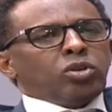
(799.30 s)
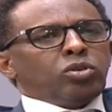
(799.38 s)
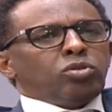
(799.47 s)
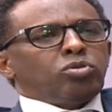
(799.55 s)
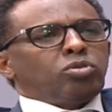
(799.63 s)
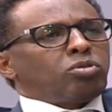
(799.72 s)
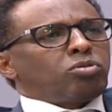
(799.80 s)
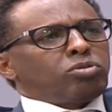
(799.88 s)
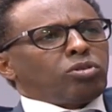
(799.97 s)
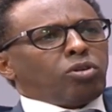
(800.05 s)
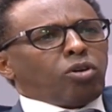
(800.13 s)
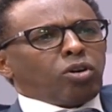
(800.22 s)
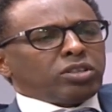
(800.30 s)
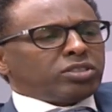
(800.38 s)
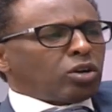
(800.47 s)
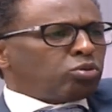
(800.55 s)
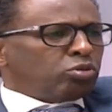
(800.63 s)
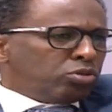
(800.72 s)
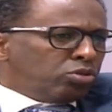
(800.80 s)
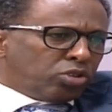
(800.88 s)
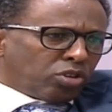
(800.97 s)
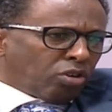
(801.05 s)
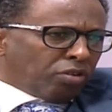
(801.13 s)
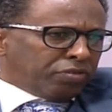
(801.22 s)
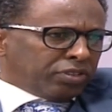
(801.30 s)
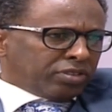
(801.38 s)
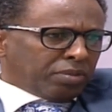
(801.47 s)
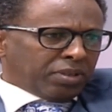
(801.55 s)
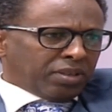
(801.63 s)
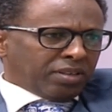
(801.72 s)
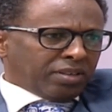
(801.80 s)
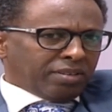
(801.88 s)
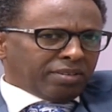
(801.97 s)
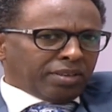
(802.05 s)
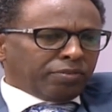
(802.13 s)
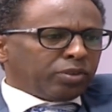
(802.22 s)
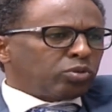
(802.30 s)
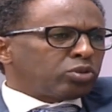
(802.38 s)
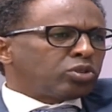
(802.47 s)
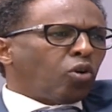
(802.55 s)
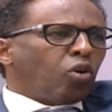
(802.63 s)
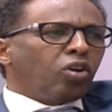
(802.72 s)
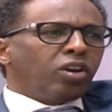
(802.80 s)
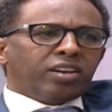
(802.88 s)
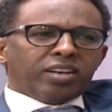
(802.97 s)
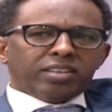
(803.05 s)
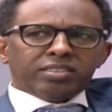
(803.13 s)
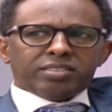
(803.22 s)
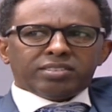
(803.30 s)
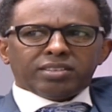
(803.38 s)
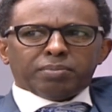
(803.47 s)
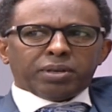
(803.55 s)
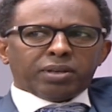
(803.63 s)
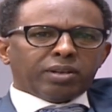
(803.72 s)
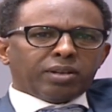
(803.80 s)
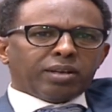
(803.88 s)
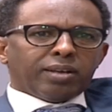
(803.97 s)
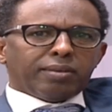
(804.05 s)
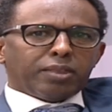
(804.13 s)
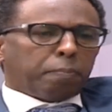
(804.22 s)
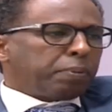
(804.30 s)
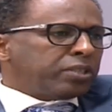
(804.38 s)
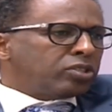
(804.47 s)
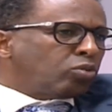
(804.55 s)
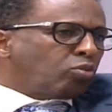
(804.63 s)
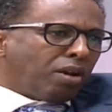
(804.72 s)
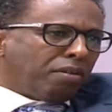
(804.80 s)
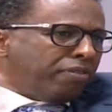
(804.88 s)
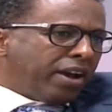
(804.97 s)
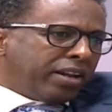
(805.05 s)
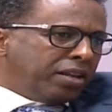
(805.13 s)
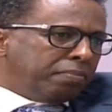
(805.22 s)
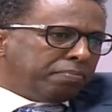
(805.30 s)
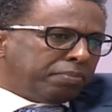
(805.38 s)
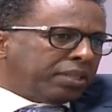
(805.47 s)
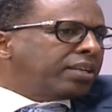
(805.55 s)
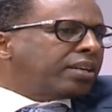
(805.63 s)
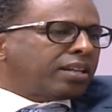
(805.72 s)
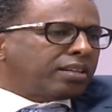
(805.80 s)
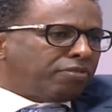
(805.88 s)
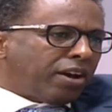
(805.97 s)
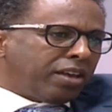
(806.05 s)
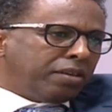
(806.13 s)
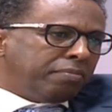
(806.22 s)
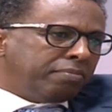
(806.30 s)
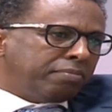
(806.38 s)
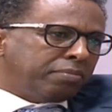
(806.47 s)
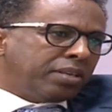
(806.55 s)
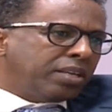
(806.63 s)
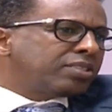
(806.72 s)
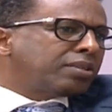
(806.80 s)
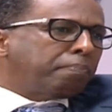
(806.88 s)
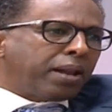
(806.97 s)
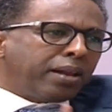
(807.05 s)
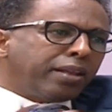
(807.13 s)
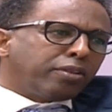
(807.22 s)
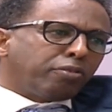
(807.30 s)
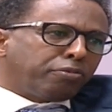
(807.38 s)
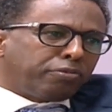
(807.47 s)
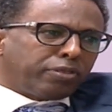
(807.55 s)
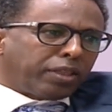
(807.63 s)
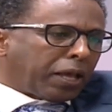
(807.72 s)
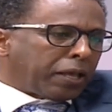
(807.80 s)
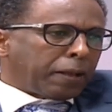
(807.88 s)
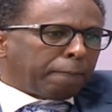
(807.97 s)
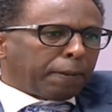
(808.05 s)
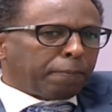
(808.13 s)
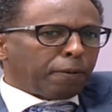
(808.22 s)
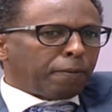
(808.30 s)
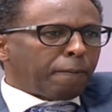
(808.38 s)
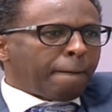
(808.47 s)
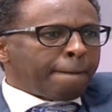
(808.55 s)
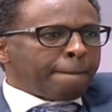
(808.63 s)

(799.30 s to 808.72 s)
You know, Ruto holds a constitutional office. I mean, if it was the old days, I mean, uh, the president could have fired him, but he can't fire him. He has the mandate of the Kenyan people.